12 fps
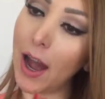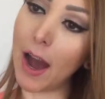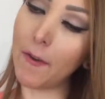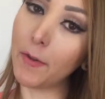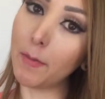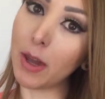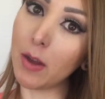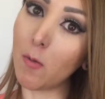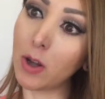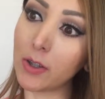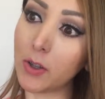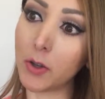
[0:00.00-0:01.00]
Half of me
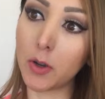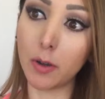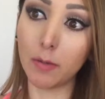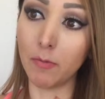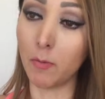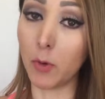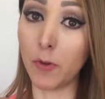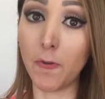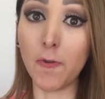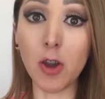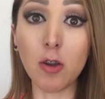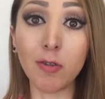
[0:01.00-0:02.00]
wants to
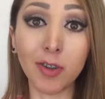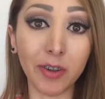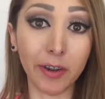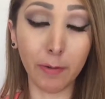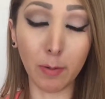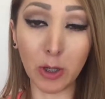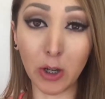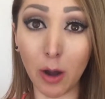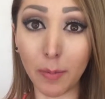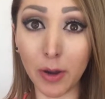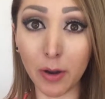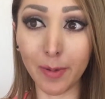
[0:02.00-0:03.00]
refuse to give them a
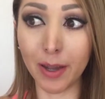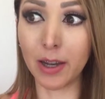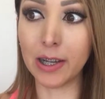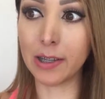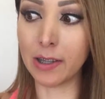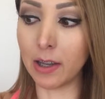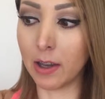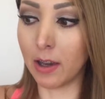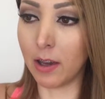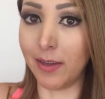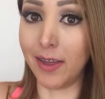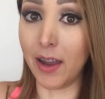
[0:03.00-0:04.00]
job here because
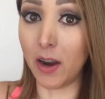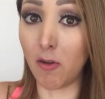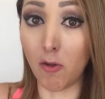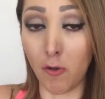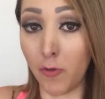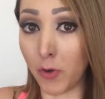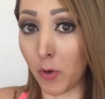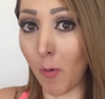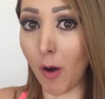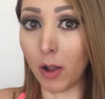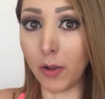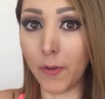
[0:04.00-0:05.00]
they're
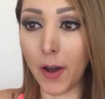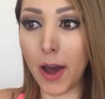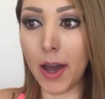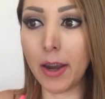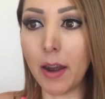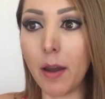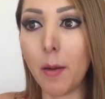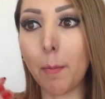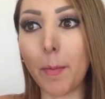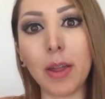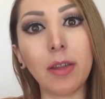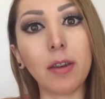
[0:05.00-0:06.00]
overqualified, but